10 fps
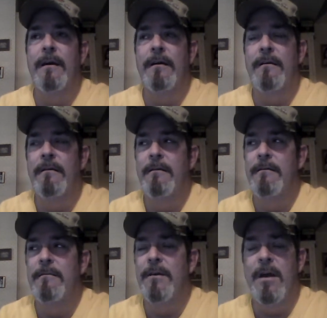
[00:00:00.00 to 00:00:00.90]

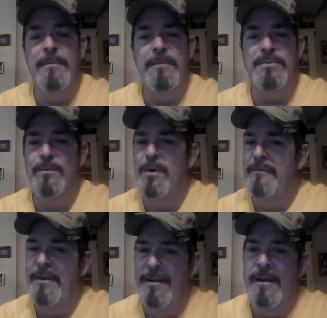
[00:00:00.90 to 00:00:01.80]
A lot of people say,
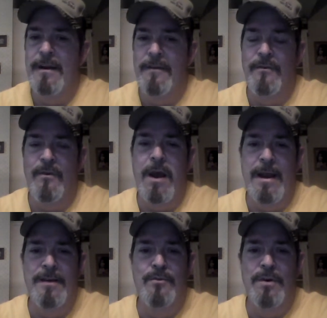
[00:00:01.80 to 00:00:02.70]
well, if you did it every
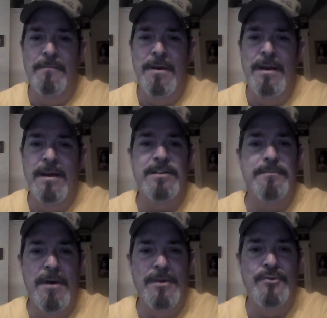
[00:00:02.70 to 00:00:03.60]
Friday, it wouldn't be as
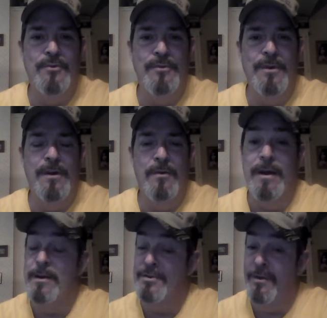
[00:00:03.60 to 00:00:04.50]
special,
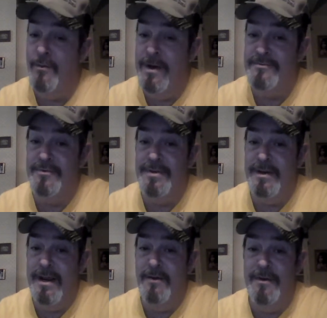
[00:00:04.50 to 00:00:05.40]
and there's other restaurants
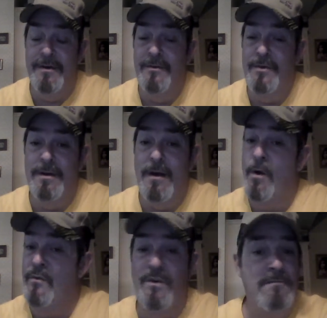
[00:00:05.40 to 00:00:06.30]
in town that do it,
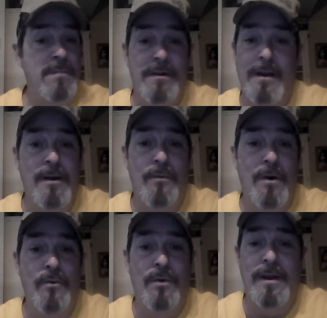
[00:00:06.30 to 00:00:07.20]
offer it, but they don't
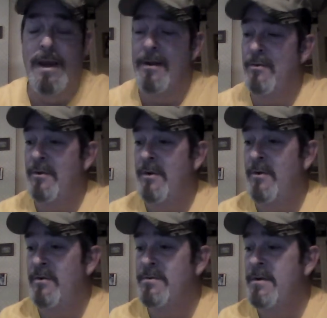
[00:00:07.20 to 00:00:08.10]
hold a candle to
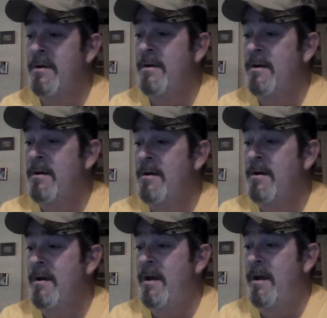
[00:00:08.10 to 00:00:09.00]
her.
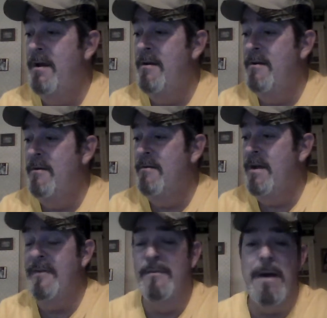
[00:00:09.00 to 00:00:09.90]
And
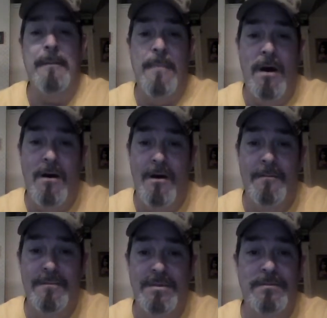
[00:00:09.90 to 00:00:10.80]
even my
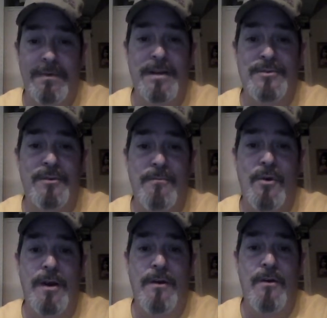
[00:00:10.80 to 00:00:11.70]
mom gets her to
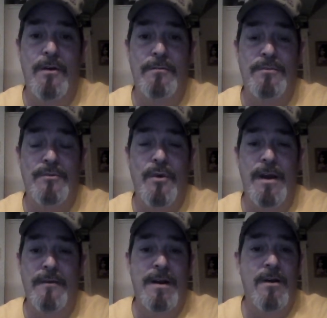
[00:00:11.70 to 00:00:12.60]
bring her a
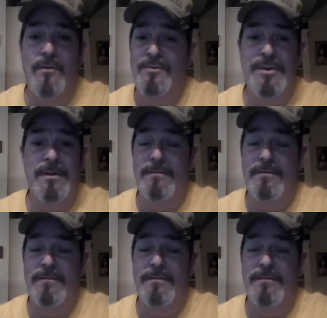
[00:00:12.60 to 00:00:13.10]
tray of it home.